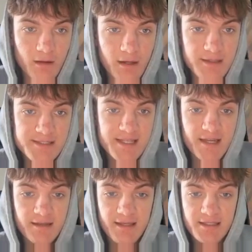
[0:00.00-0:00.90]

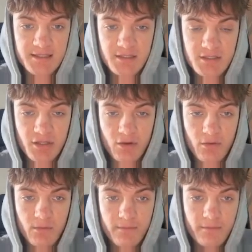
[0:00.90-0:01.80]
understand this.
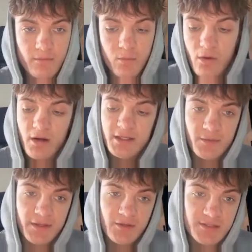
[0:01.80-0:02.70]
So why do
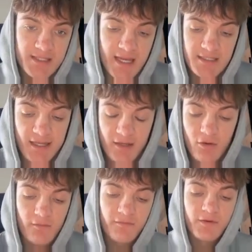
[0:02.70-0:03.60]
we use this as a
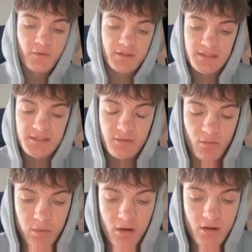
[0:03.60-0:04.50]
confluence?
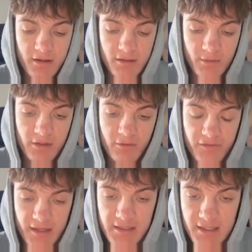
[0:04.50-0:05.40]
Why do we
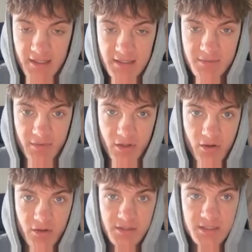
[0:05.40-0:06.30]
use it? It is
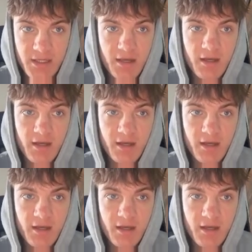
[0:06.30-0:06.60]
because